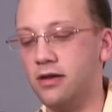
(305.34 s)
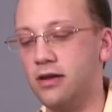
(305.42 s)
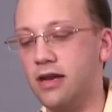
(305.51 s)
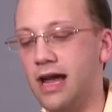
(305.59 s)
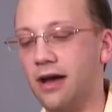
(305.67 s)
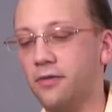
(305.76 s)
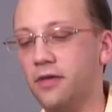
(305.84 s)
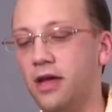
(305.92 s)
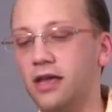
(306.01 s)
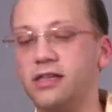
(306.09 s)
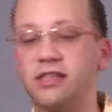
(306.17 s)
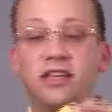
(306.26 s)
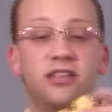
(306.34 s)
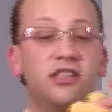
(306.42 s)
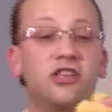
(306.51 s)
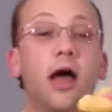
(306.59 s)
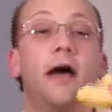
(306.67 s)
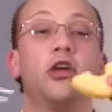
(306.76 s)
Now this, this is
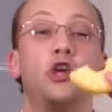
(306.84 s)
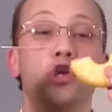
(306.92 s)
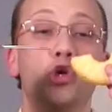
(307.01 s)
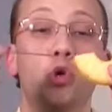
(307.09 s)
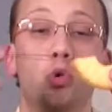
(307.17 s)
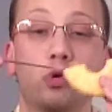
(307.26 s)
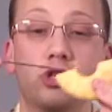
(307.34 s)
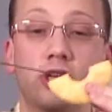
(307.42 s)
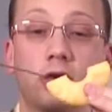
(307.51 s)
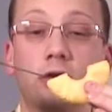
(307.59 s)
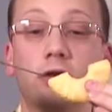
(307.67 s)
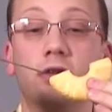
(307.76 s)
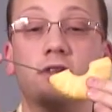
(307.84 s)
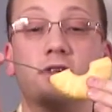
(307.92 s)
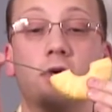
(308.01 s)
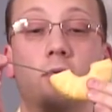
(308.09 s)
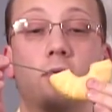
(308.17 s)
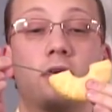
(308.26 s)
huge.
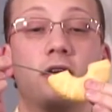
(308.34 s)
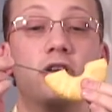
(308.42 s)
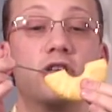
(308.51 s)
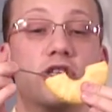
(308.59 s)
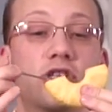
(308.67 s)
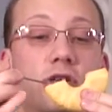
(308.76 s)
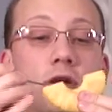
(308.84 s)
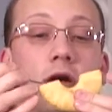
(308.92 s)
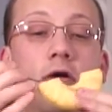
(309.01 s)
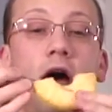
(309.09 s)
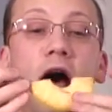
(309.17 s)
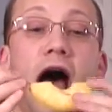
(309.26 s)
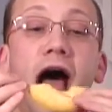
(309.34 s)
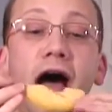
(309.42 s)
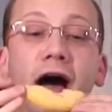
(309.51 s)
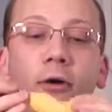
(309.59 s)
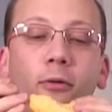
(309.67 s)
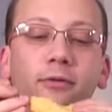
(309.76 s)
So we're gonna just,
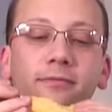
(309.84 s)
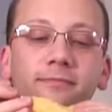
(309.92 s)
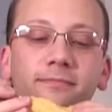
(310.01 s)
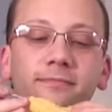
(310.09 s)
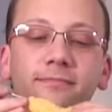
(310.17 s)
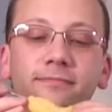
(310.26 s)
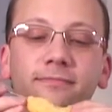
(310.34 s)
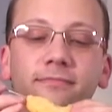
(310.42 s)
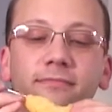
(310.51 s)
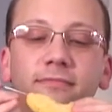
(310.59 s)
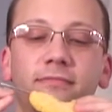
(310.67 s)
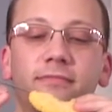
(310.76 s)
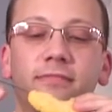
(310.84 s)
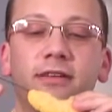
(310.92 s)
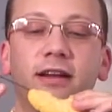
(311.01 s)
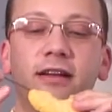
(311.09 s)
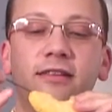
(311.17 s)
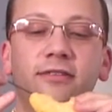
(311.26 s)
ow!
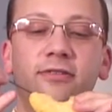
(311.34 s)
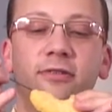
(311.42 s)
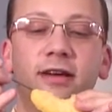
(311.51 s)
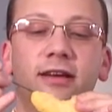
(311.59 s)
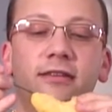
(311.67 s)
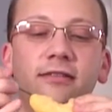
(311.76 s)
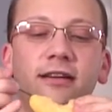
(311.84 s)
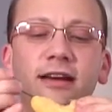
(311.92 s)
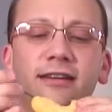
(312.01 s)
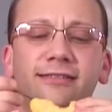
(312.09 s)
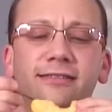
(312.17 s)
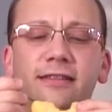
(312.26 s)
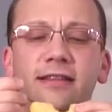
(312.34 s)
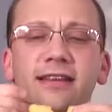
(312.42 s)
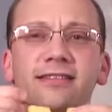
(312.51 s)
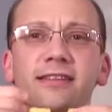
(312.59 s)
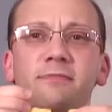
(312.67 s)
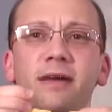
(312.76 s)
Did I just do that? Yeah.
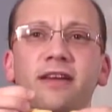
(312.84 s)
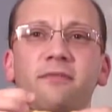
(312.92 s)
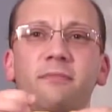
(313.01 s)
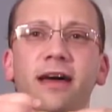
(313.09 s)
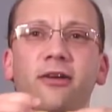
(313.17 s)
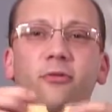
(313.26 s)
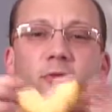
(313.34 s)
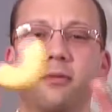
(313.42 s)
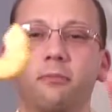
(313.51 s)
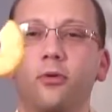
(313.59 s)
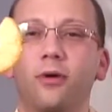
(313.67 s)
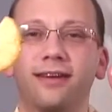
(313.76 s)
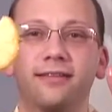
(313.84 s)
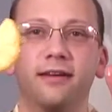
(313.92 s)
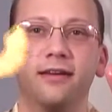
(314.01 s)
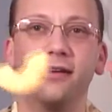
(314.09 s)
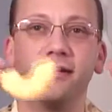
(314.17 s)
This is made of metal with a point.